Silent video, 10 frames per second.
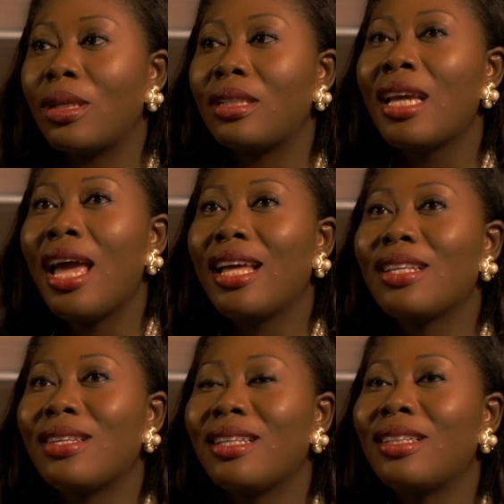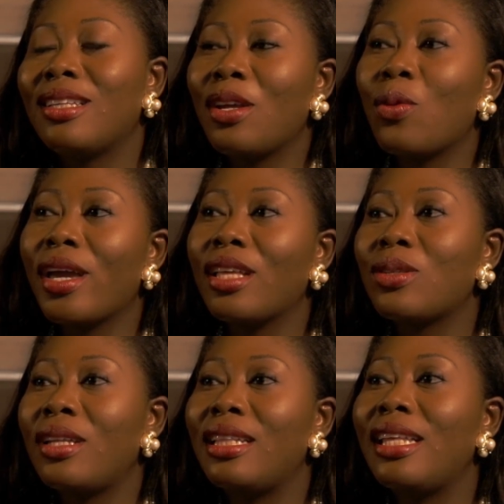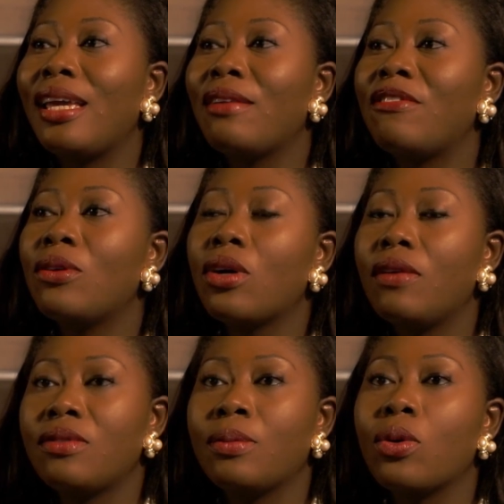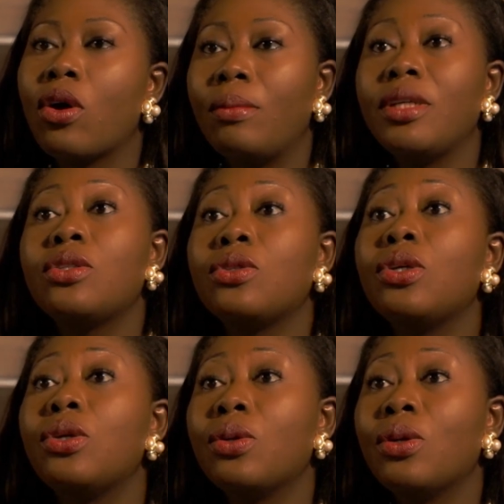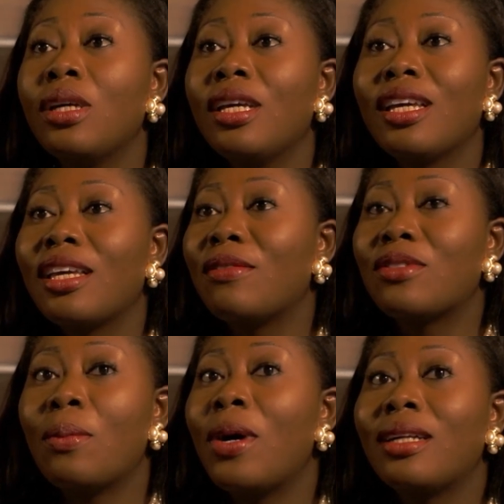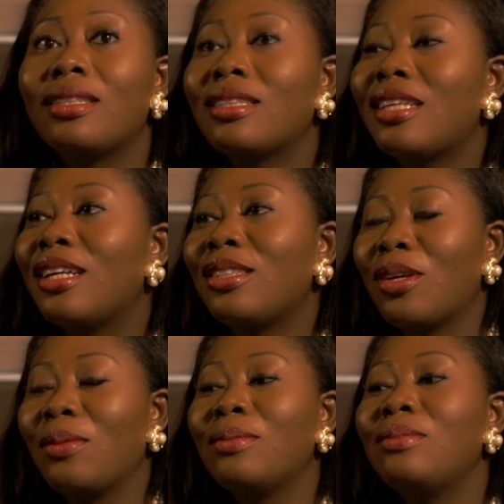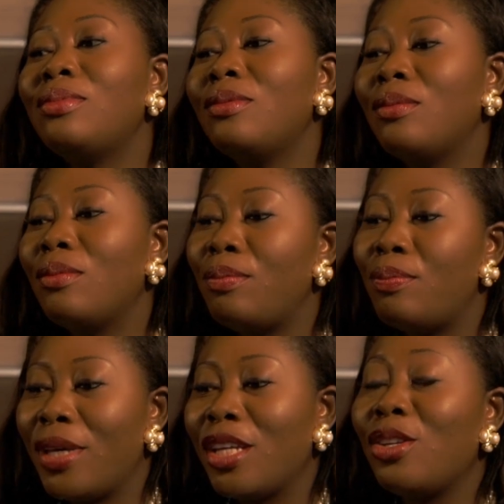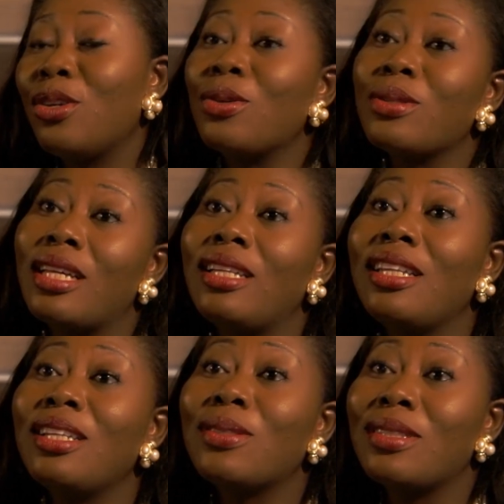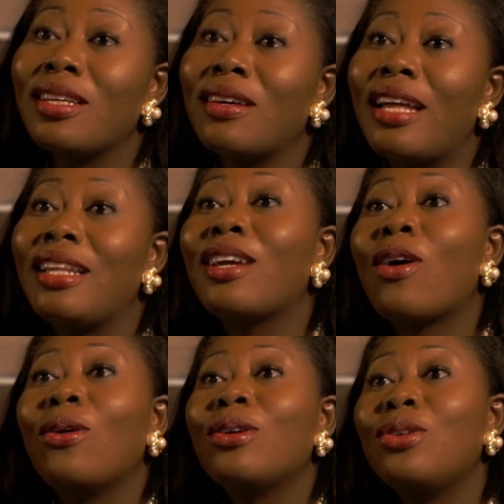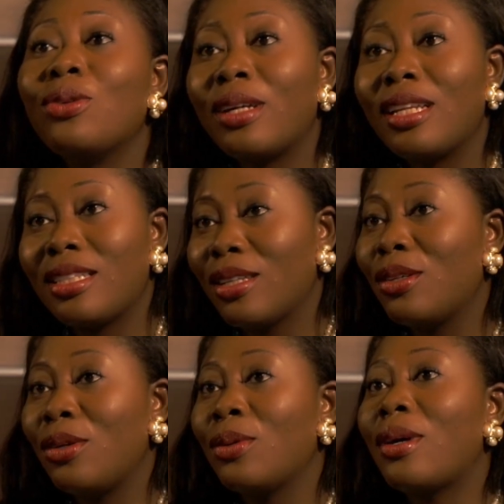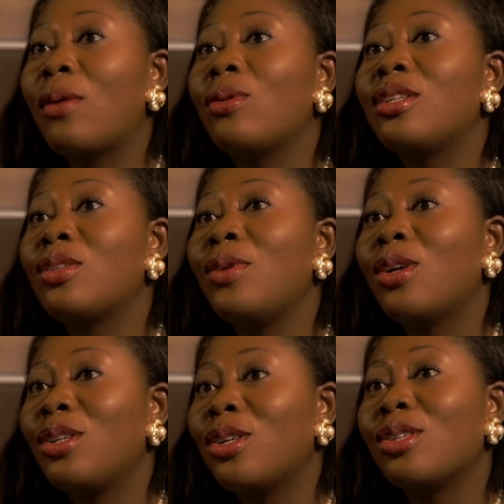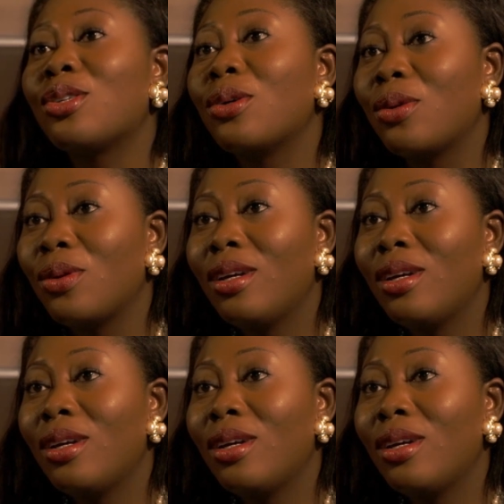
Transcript: but in a way so that they feel comfortable coming to you. If some artist has some big news that they need to tell and they call you and they tell you, I want it to be on your show,